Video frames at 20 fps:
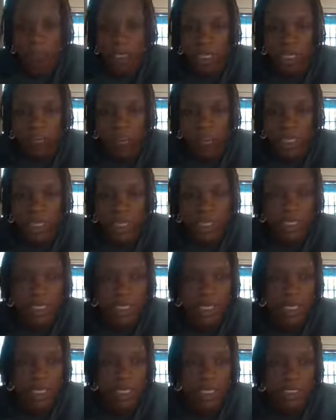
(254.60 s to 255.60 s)

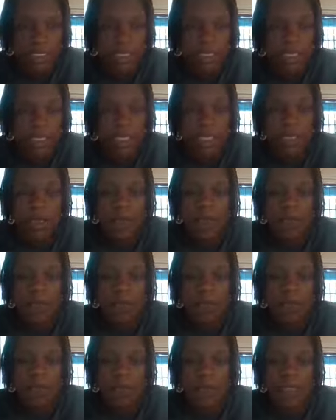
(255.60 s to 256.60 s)
Amen. And
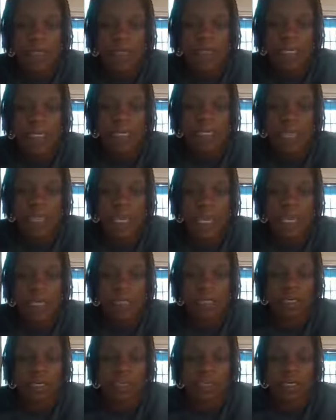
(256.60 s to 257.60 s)
uh, one thing
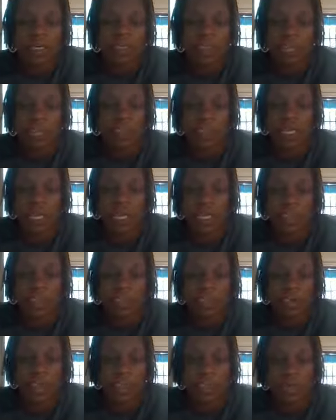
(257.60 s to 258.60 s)
that uh, my husband and I
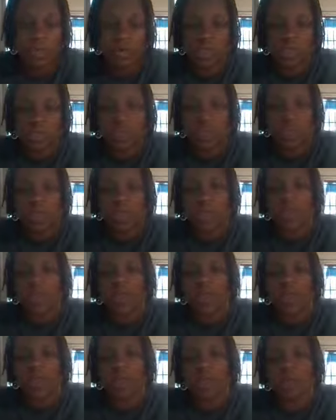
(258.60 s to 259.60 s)
enjoy doing, sitting
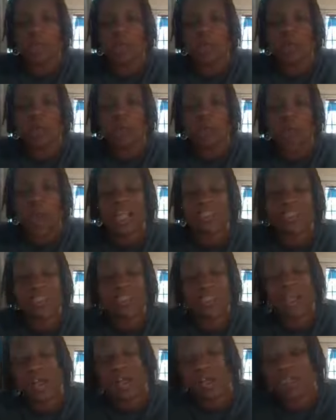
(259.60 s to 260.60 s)
together, and we watch
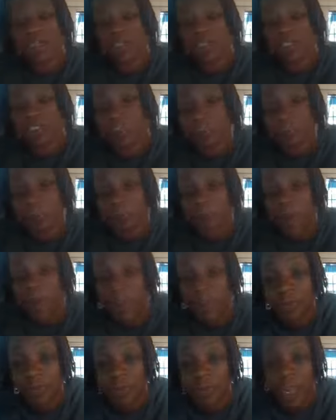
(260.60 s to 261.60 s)
uh, the shows
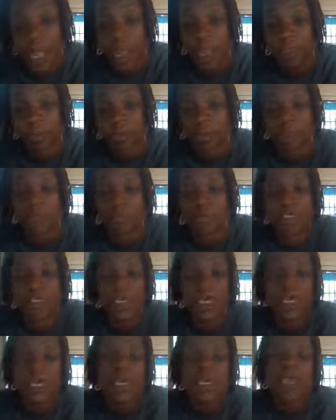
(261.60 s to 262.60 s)
about different animals.
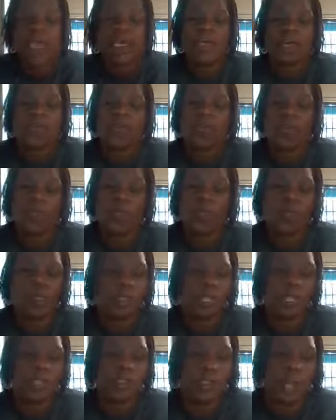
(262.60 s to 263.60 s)
And so one
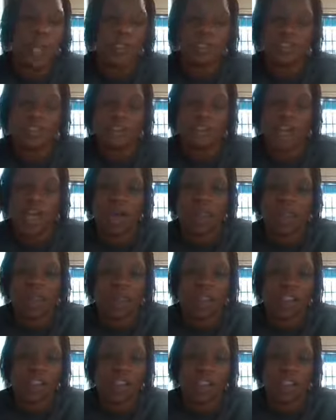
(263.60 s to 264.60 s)
day, I just told
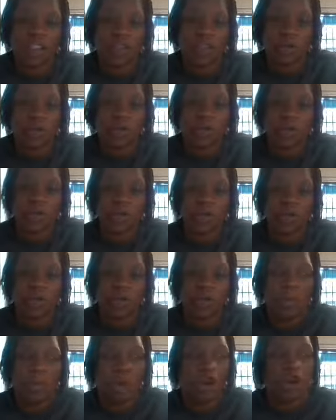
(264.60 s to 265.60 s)
me, just uh, really put it
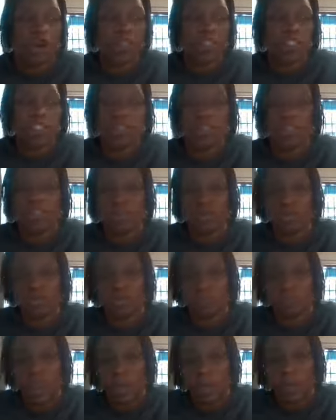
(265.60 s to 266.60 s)
on my heart to do
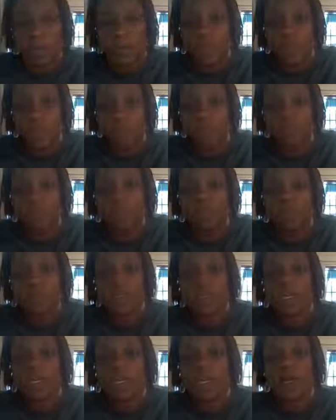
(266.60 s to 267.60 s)
something
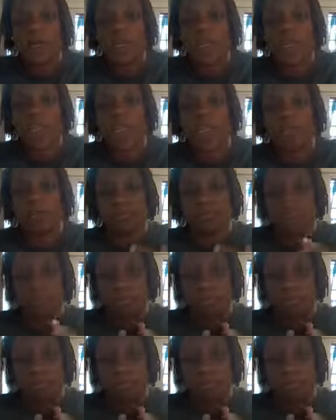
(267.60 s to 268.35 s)
uh, that